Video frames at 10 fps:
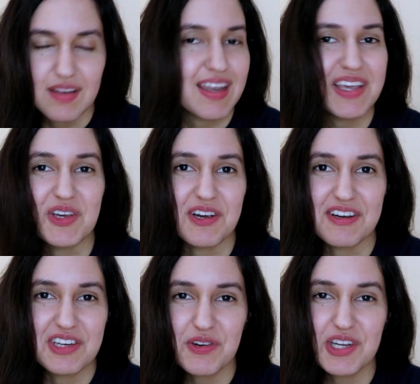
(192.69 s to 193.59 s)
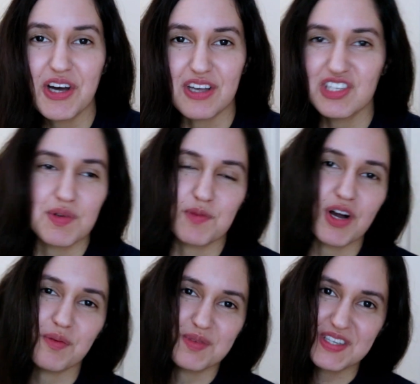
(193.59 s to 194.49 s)
Not you, Aaron. You already caused too many
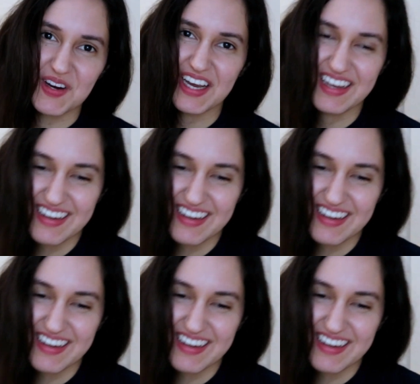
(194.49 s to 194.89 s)
problems, sorry.